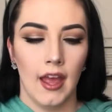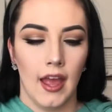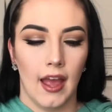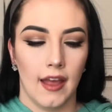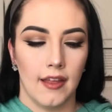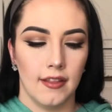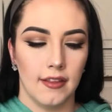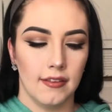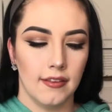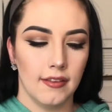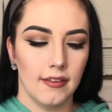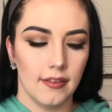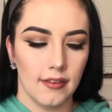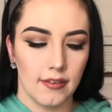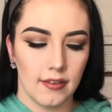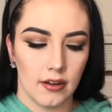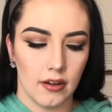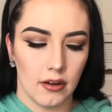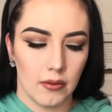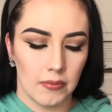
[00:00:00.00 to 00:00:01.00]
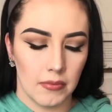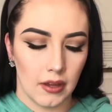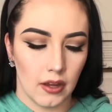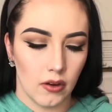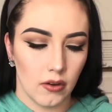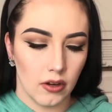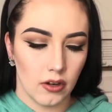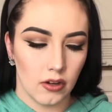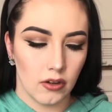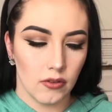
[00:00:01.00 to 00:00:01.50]
And this is a serum that you
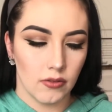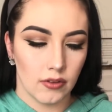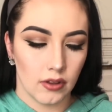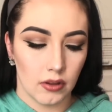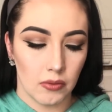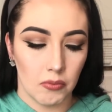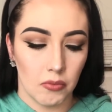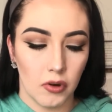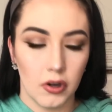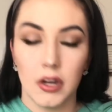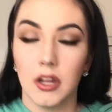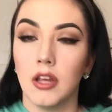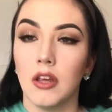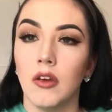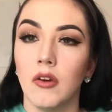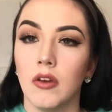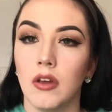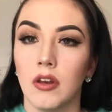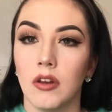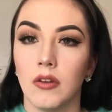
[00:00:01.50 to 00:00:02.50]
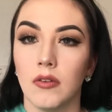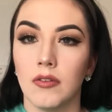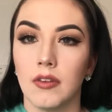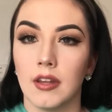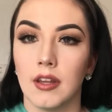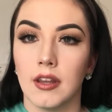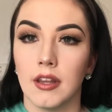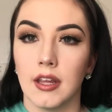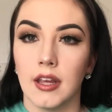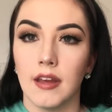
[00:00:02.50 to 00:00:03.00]
can use in the morning, you can use it
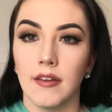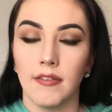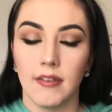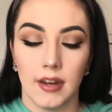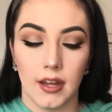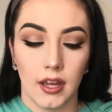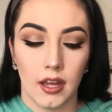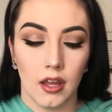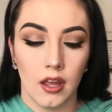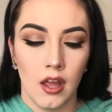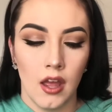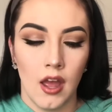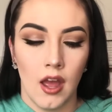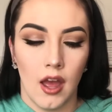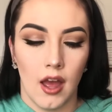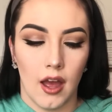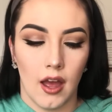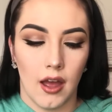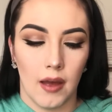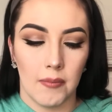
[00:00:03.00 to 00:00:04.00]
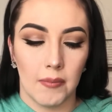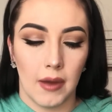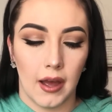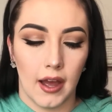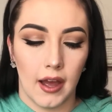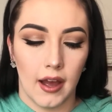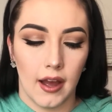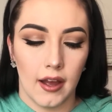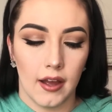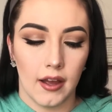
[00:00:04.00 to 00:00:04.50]
in the evening.
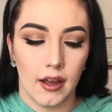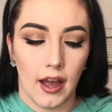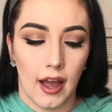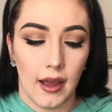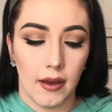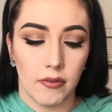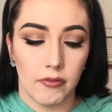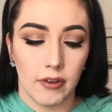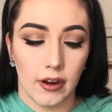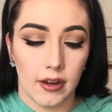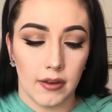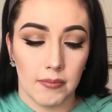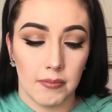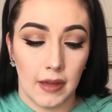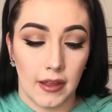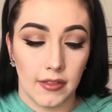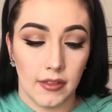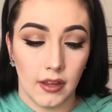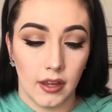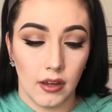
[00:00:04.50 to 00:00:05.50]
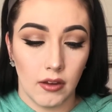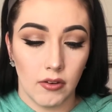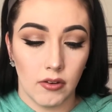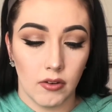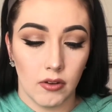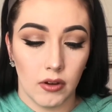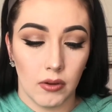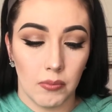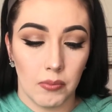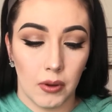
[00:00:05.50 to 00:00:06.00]
I recommend that you
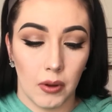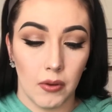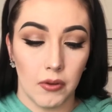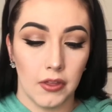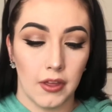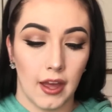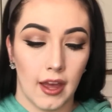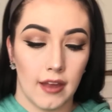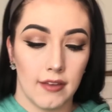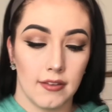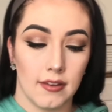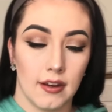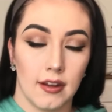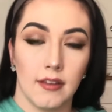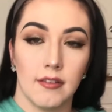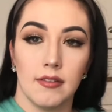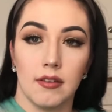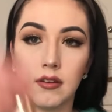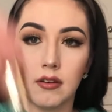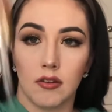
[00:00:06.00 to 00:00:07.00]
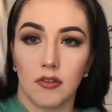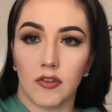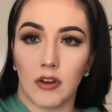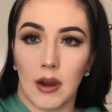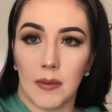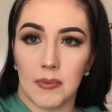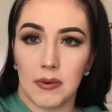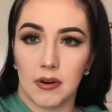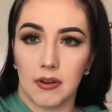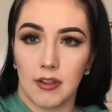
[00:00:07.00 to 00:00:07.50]
do it both. It has a nice little
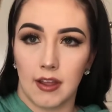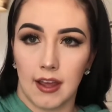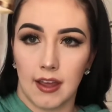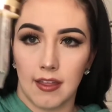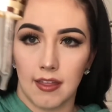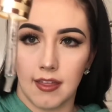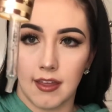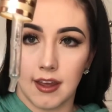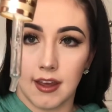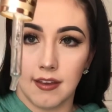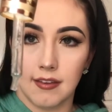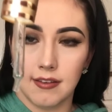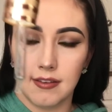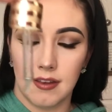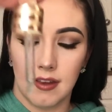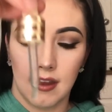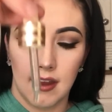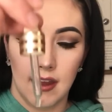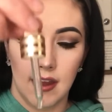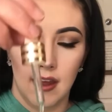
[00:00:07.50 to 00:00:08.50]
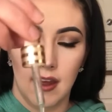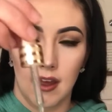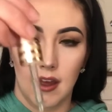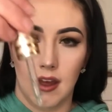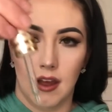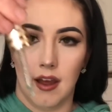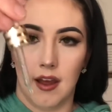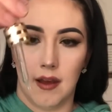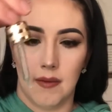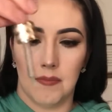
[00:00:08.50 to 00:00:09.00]
dropper like this.
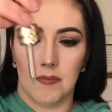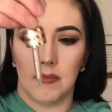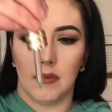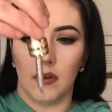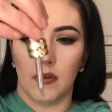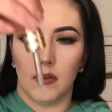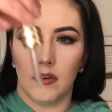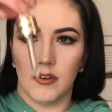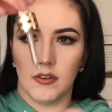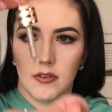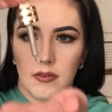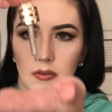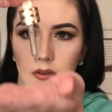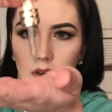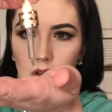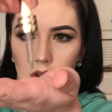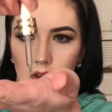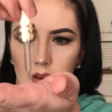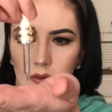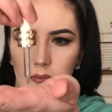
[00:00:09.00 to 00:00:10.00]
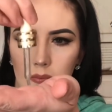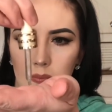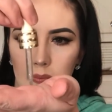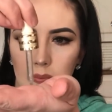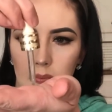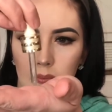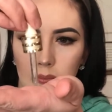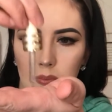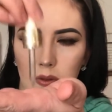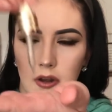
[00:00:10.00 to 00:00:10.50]
You just
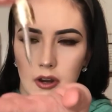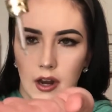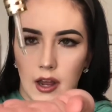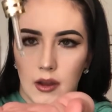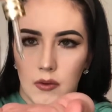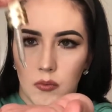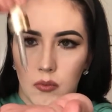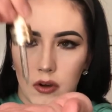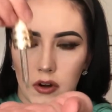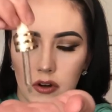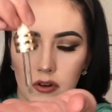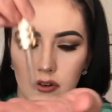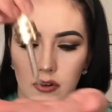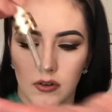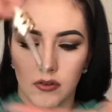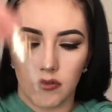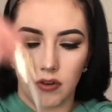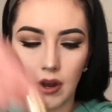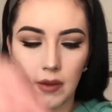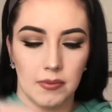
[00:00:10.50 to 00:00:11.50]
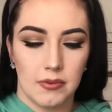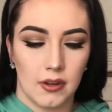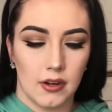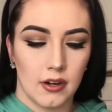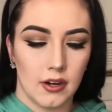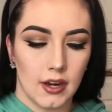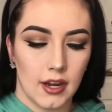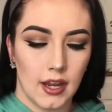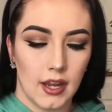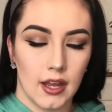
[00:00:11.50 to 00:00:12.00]
put on 1 or 2 drops on
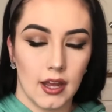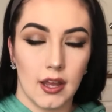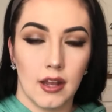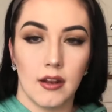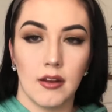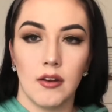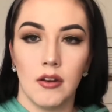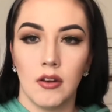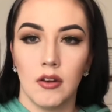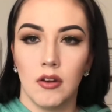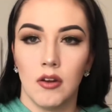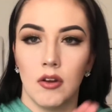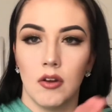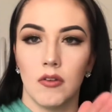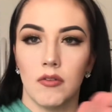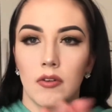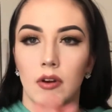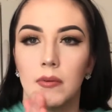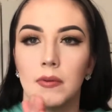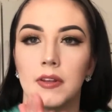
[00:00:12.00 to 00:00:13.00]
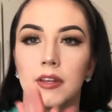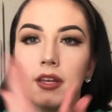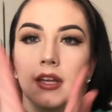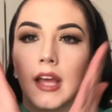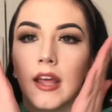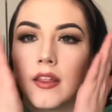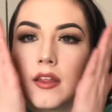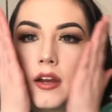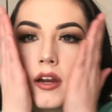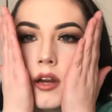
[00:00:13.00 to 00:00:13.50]
your hand, rub it
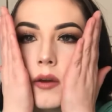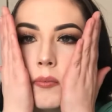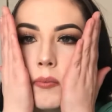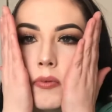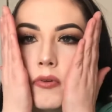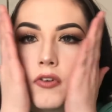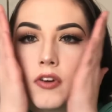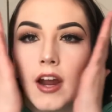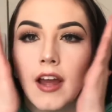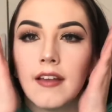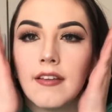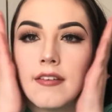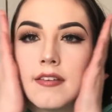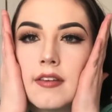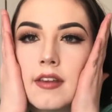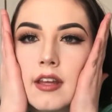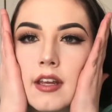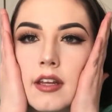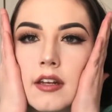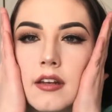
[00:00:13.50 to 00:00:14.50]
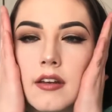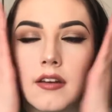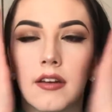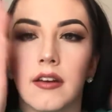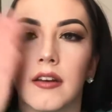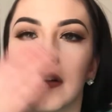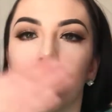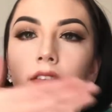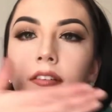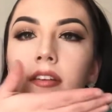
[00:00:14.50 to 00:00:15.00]
together, and press into
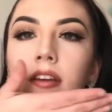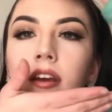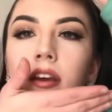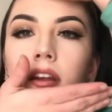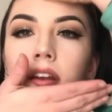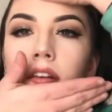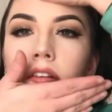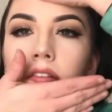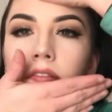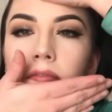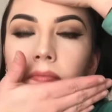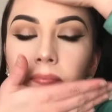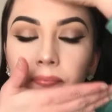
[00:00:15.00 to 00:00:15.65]
your skin,